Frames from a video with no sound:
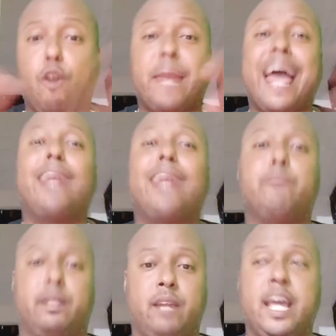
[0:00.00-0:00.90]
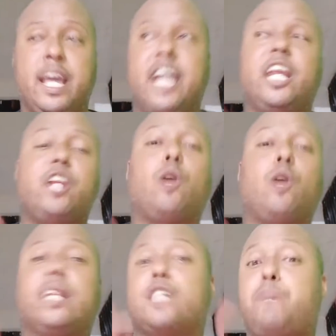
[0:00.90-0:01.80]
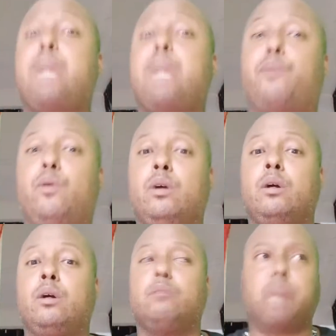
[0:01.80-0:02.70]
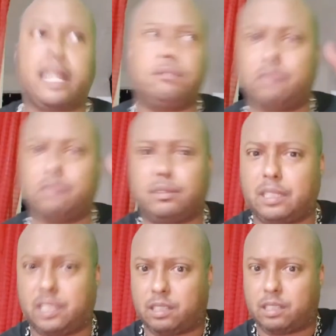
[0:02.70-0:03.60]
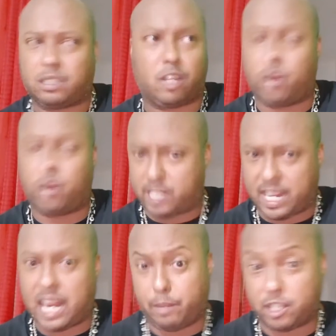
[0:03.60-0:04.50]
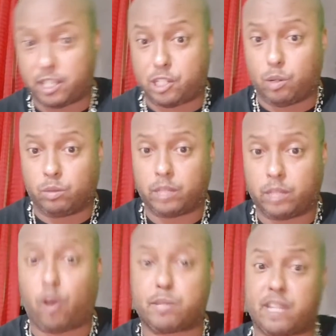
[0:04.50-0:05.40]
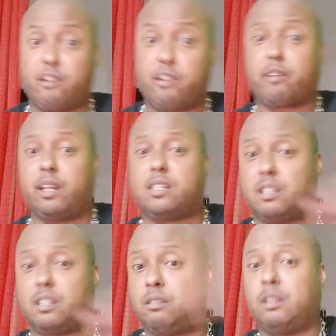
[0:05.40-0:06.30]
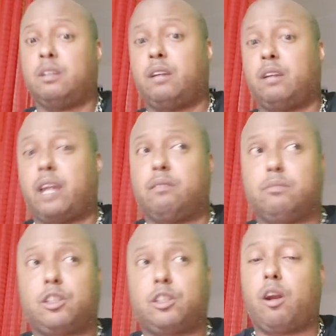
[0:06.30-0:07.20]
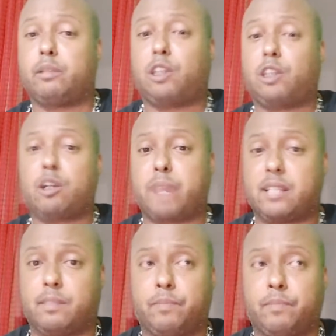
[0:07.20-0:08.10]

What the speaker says: that element. He didn't know that there's people, and it's in the neighborhoods too. They call them serial killers and Charles Manson.